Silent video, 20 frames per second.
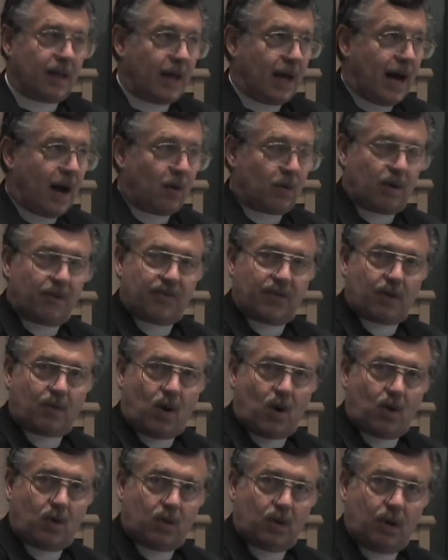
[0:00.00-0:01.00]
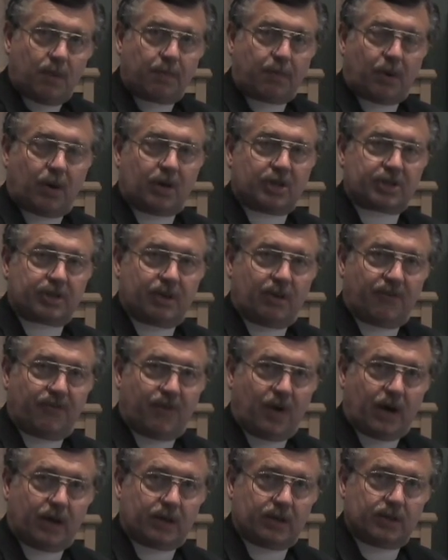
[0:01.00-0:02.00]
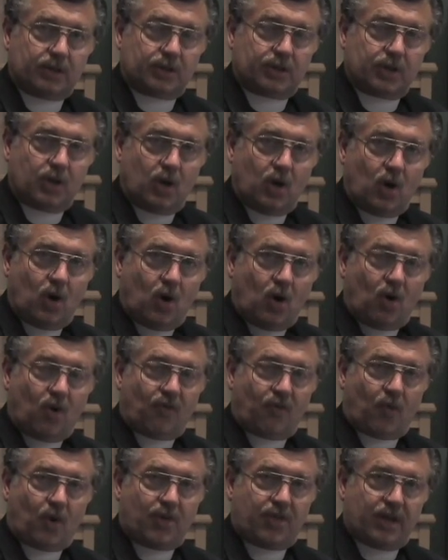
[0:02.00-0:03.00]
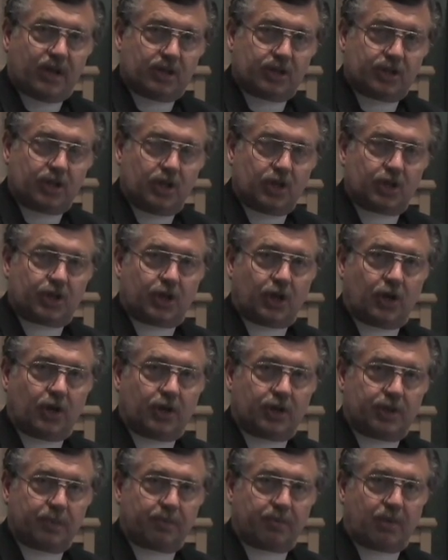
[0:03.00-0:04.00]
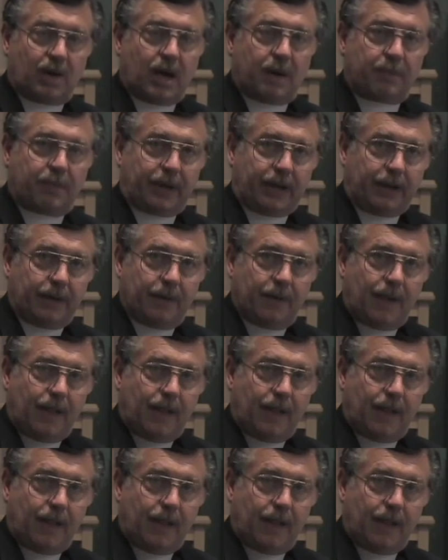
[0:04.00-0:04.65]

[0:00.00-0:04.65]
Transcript: out of their own personal funds for this church property.